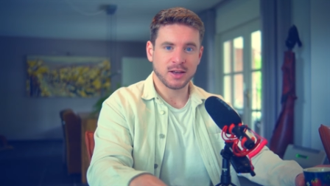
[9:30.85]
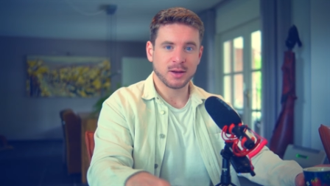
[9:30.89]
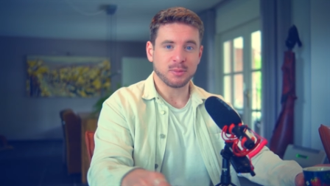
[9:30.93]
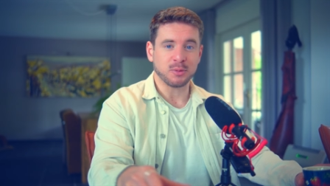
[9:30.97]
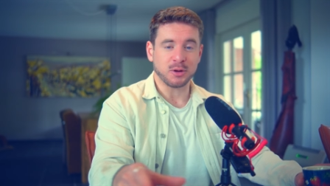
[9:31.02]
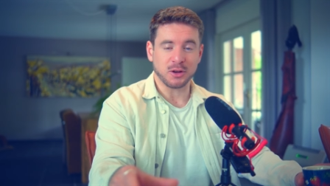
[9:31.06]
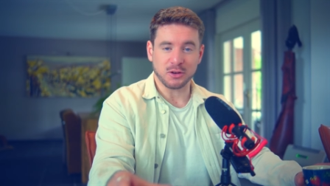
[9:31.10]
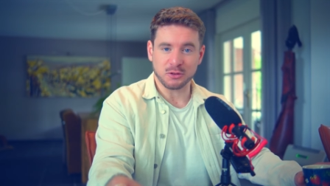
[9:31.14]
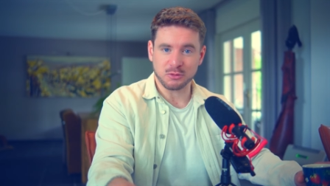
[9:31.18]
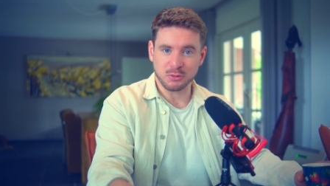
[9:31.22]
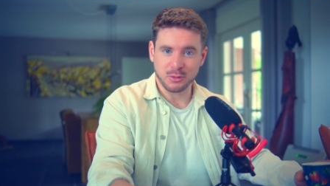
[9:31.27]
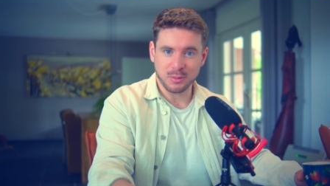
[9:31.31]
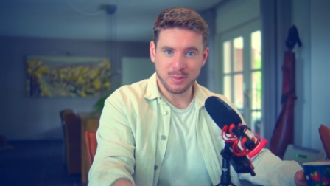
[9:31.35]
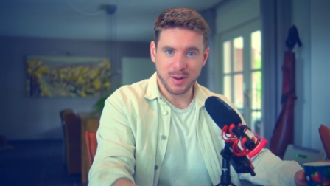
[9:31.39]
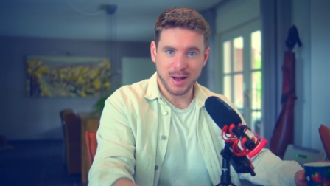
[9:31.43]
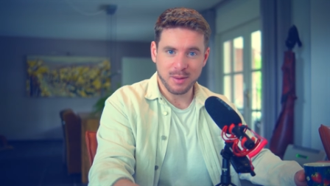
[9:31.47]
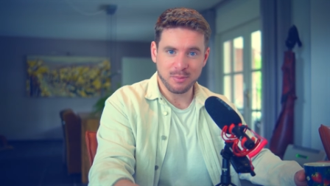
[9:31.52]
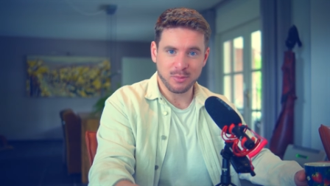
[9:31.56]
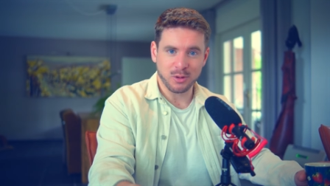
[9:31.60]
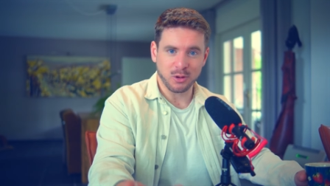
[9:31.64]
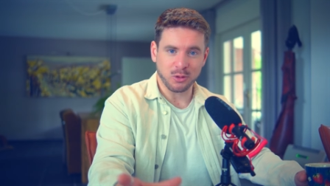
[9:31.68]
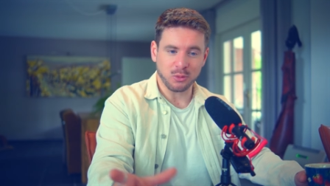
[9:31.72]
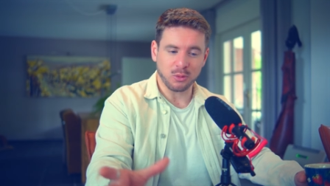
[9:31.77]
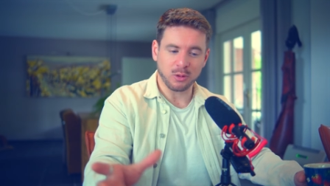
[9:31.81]
Because
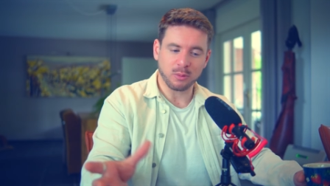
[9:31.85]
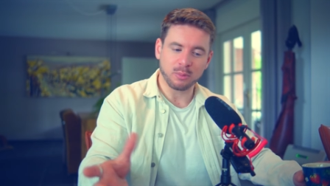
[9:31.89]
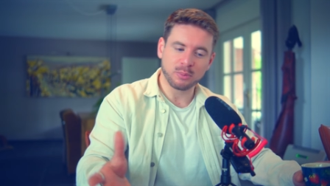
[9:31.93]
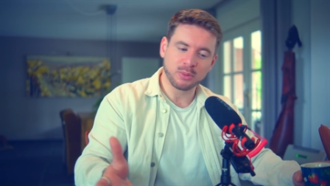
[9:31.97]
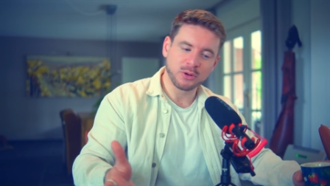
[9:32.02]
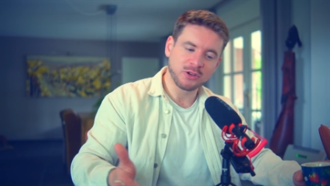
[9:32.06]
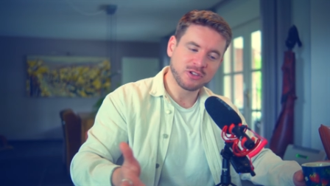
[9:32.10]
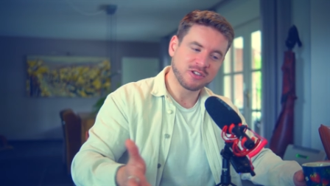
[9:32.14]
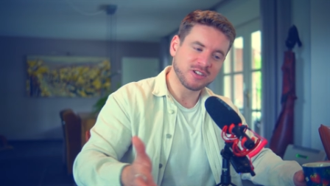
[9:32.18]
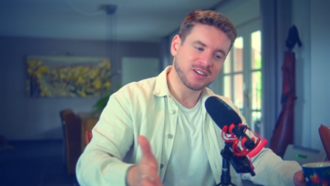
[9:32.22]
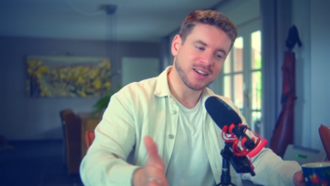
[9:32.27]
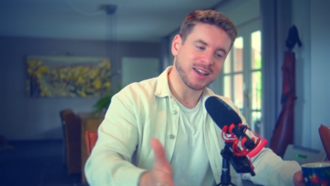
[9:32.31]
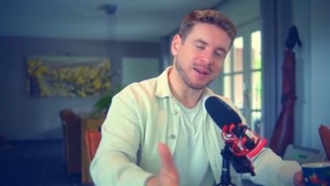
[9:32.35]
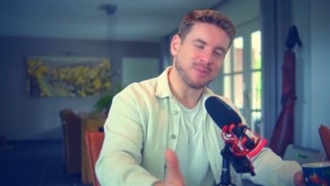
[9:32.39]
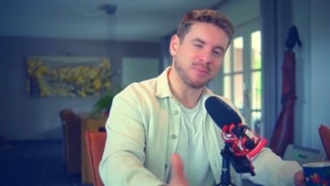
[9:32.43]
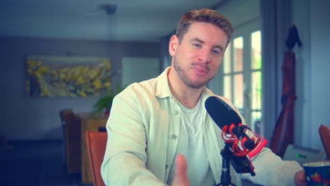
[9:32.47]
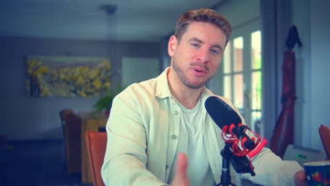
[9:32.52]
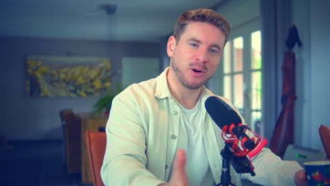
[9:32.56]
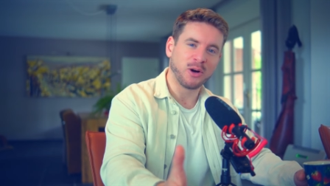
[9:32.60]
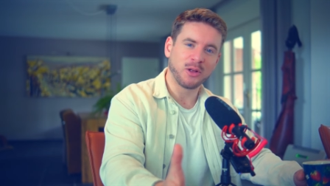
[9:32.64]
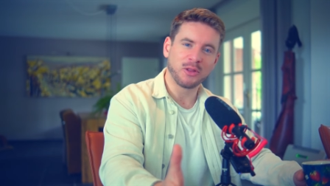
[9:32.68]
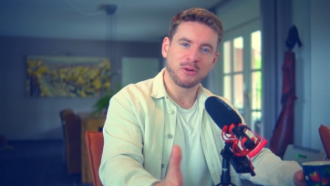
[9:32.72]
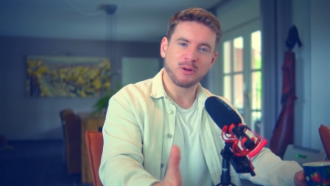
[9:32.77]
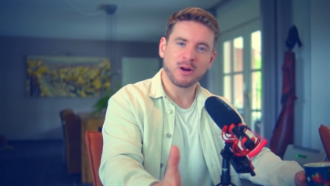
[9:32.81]
remember, we're pushing a
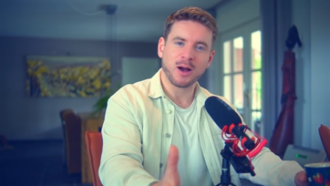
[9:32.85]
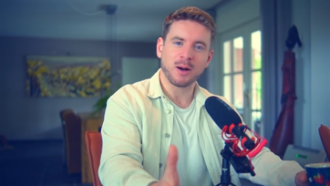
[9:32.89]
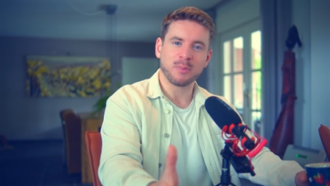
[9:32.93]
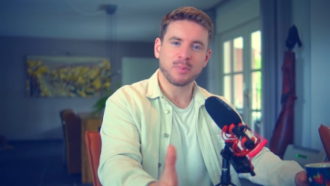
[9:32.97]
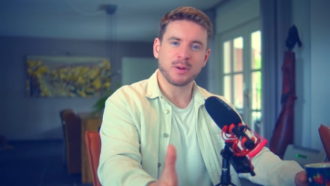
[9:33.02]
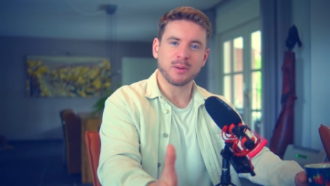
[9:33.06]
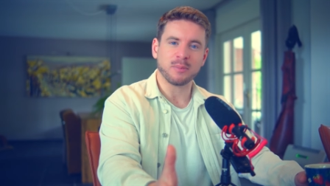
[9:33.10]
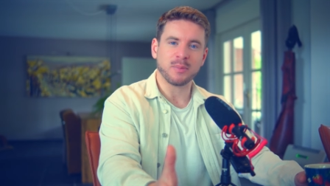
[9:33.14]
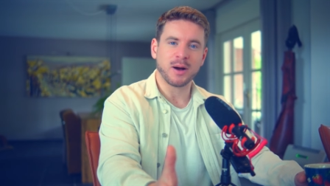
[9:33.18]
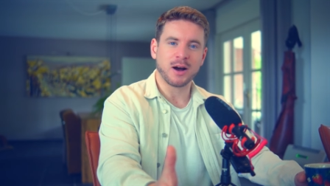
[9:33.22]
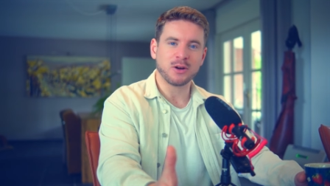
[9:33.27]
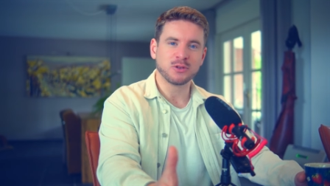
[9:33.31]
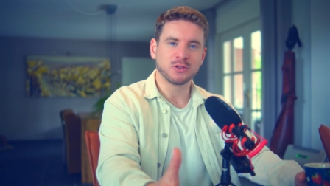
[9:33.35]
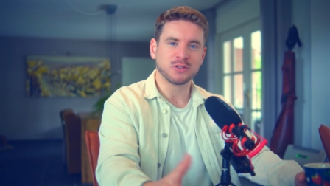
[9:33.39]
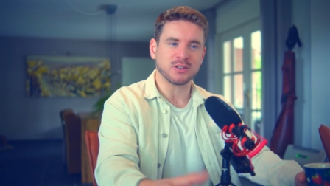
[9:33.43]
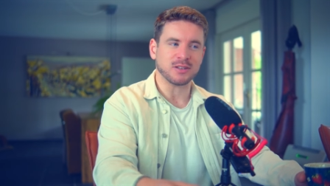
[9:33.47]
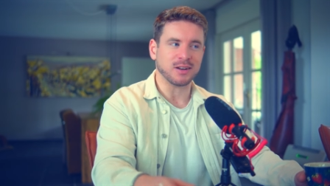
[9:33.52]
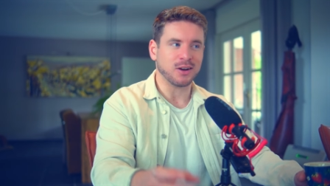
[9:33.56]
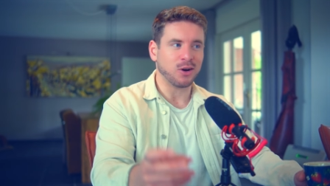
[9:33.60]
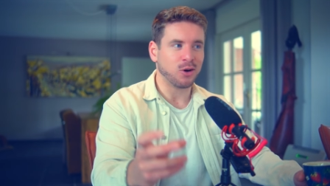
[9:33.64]
boulder up a mountain.